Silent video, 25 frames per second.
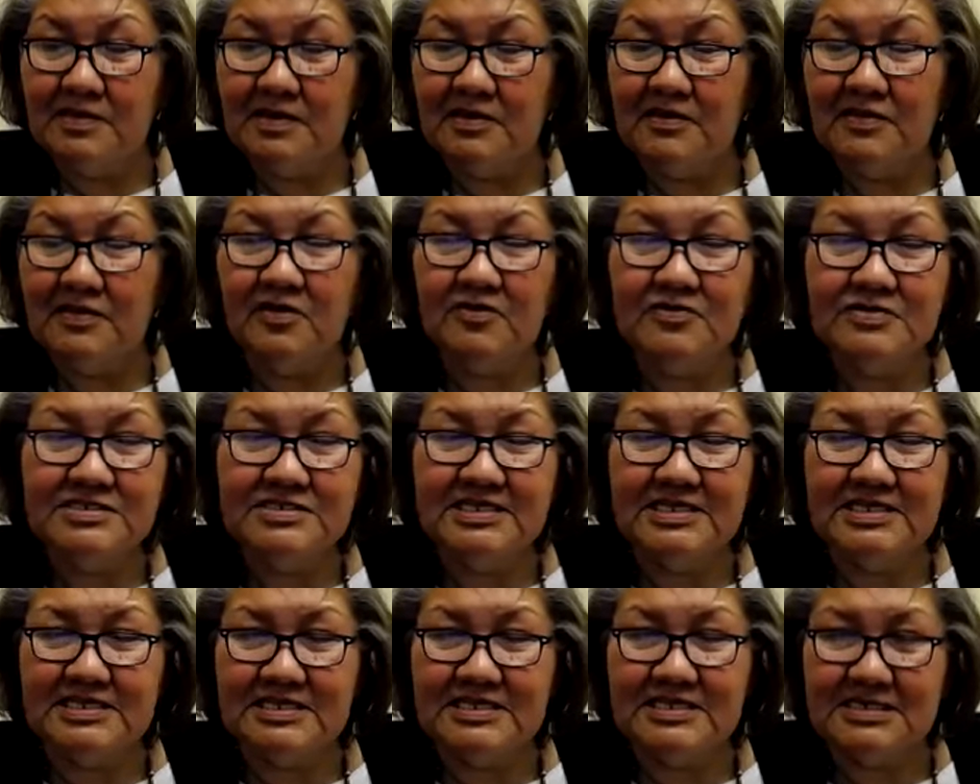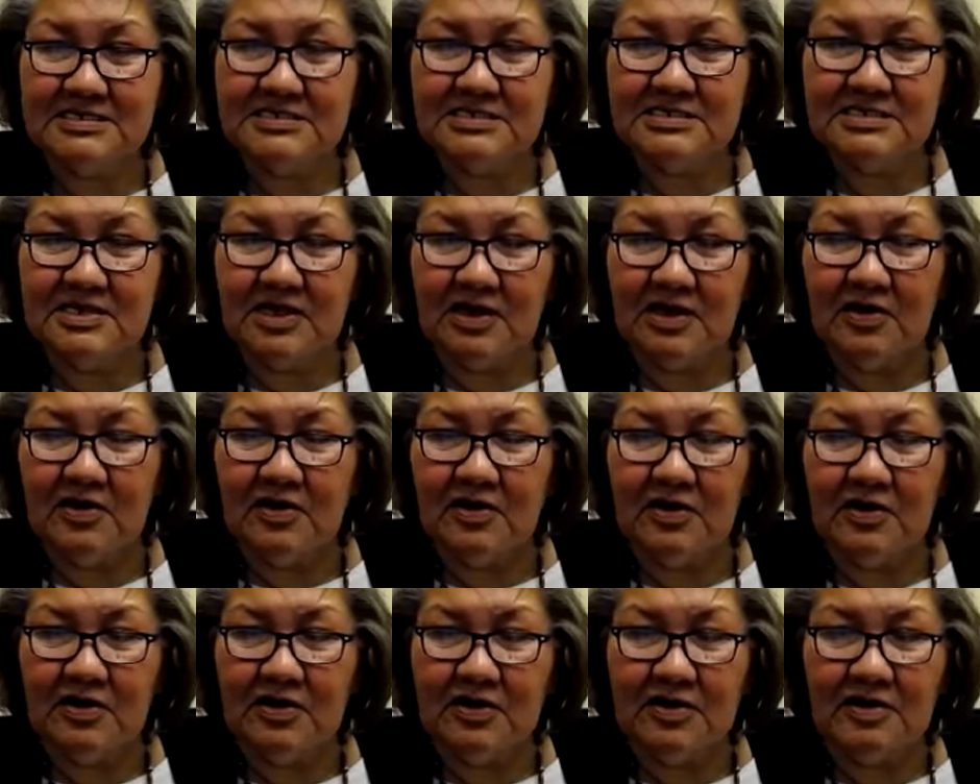And those things
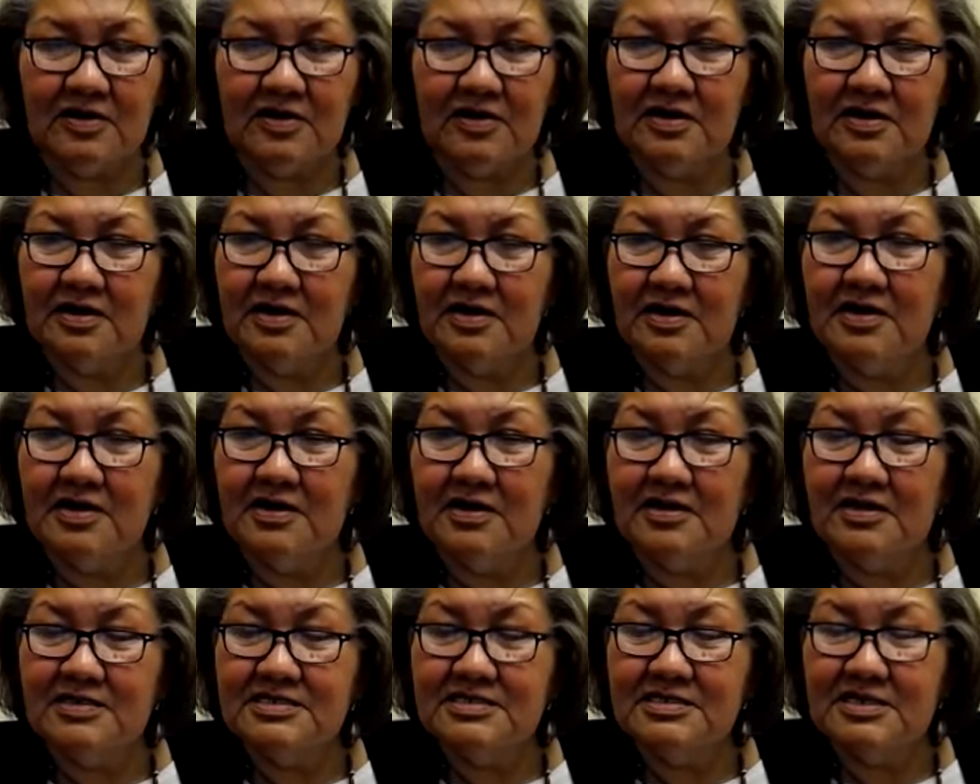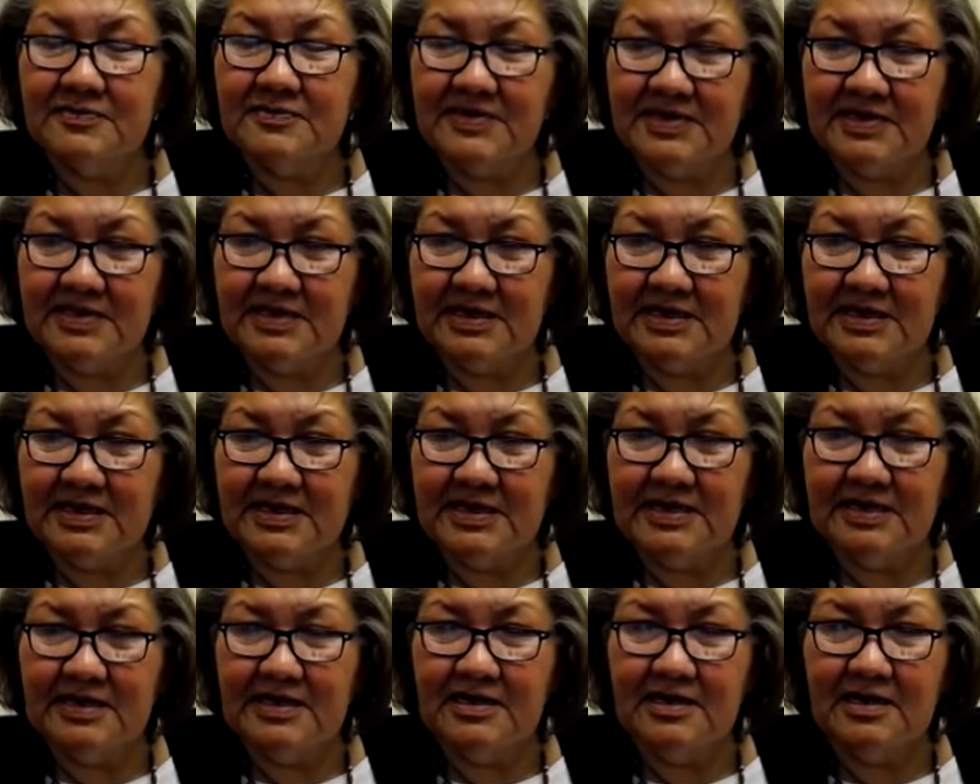are some of
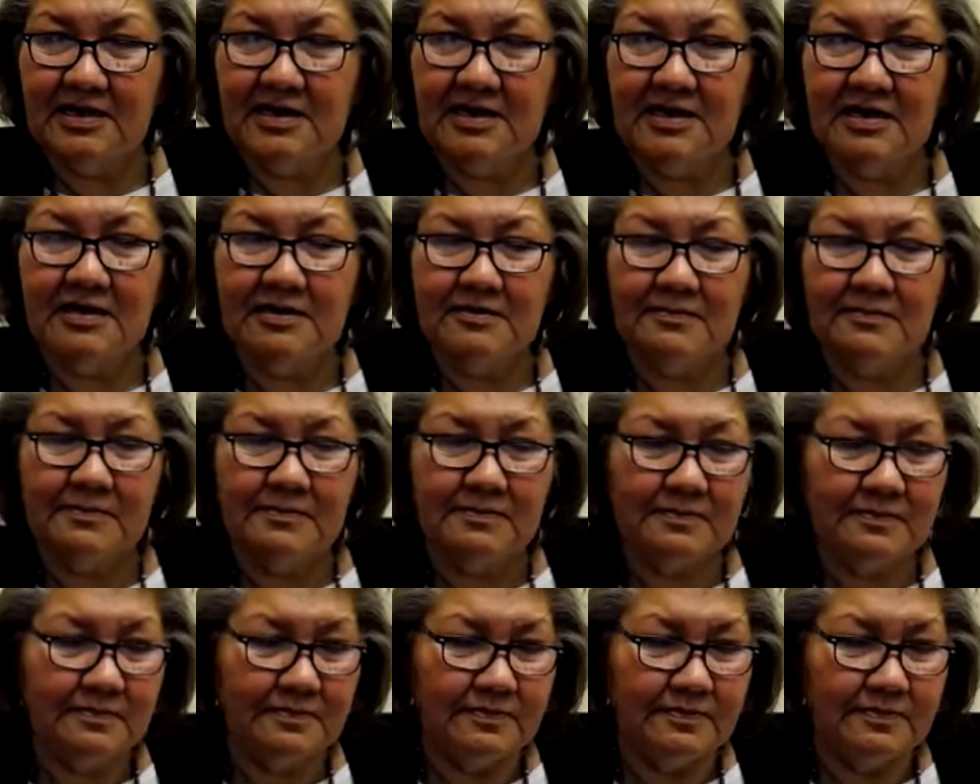the um,